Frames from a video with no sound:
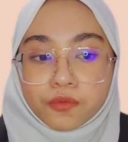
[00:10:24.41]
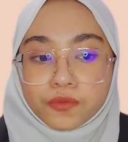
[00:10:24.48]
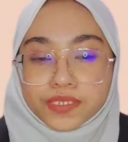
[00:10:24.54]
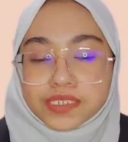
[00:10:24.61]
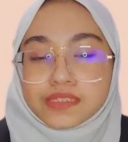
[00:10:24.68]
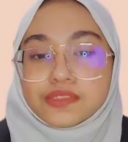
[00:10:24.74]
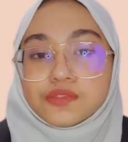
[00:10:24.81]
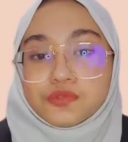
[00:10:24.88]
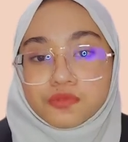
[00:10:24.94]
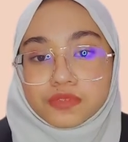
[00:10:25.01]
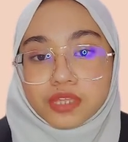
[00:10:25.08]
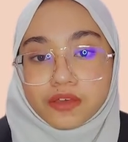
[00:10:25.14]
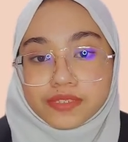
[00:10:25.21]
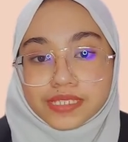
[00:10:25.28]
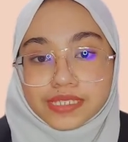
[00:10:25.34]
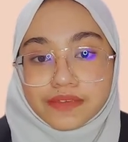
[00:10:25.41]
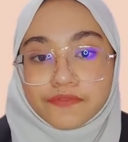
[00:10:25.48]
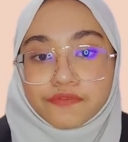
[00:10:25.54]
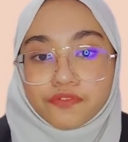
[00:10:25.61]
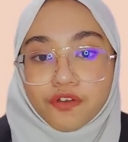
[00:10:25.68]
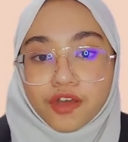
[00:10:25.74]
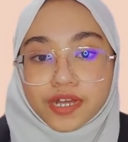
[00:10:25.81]
which is
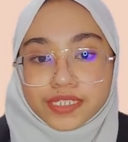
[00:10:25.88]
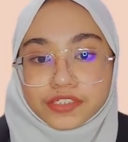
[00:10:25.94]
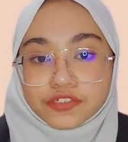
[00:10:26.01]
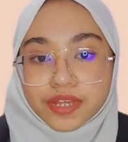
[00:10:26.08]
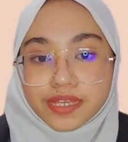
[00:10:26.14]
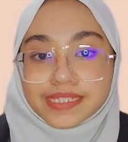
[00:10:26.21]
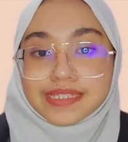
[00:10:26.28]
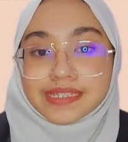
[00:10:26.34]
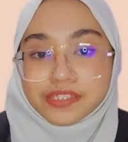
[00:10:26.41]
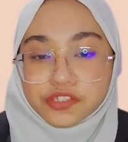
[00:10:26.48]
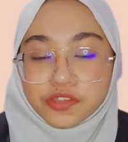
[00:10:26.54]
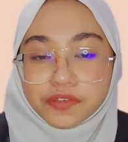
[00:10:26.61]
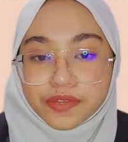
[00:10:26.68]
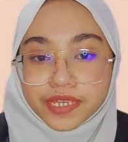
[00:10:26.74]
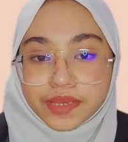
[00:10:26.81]
2,460 ringgit.